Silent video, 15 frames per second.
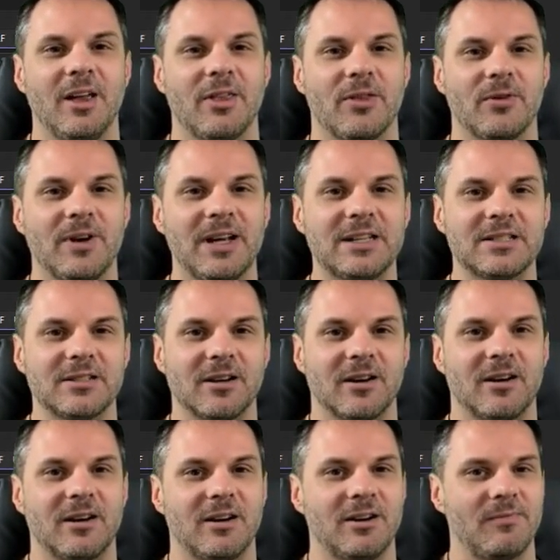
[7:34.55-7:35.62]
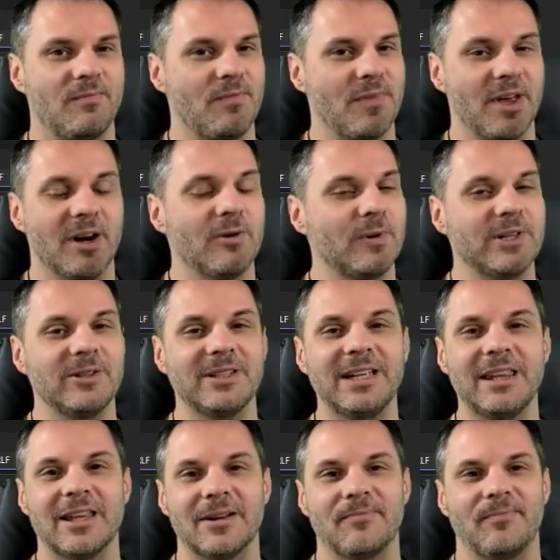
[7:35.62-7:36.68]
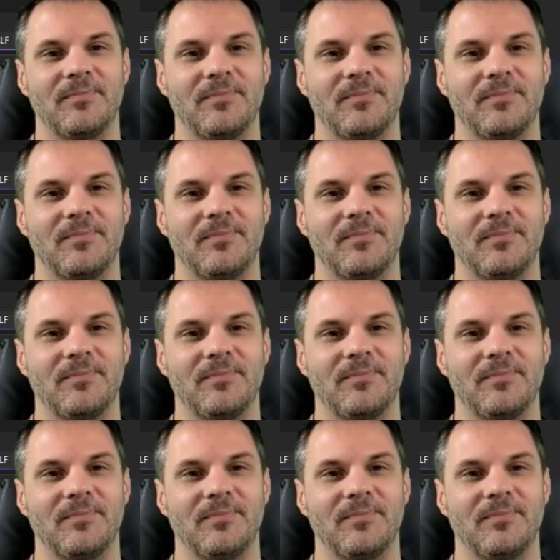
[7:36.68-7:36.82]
The rest are there when you need them.